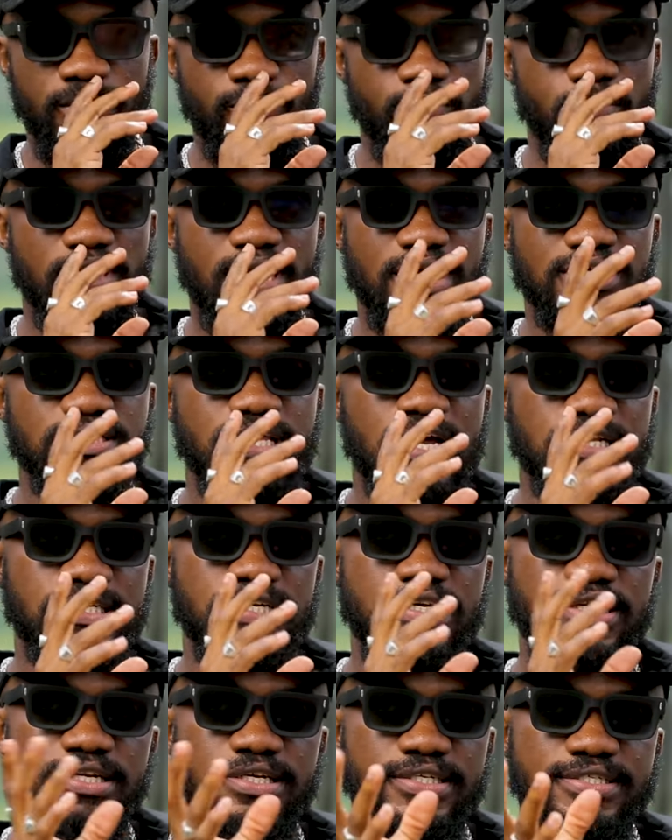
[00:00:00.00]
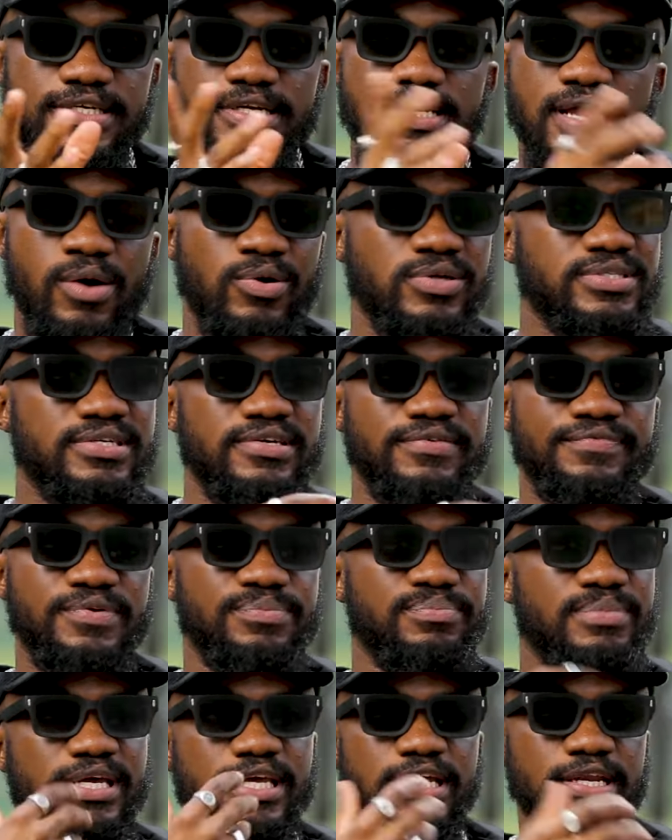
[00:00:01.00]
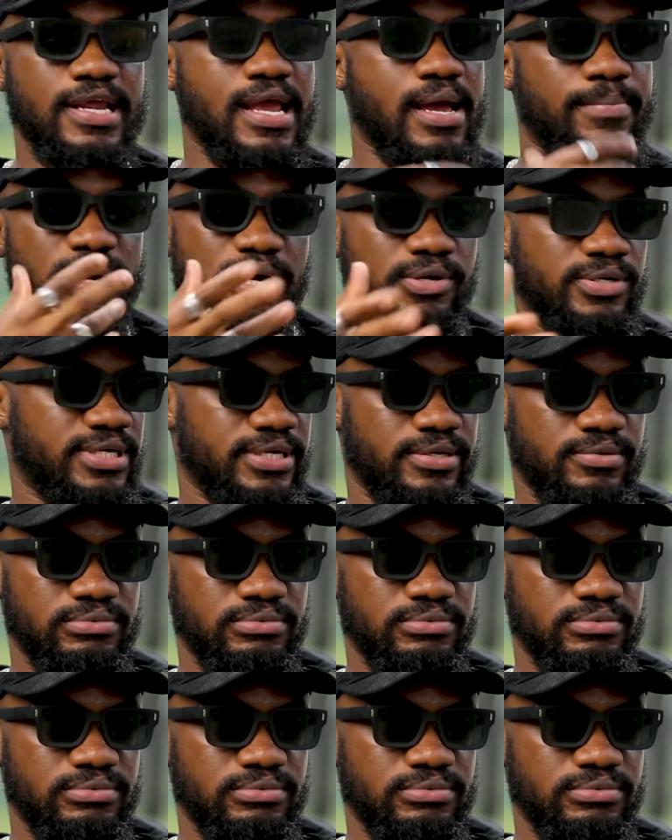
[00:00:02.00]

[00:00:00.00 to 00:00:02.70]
when I started initially, I wasn't even making it about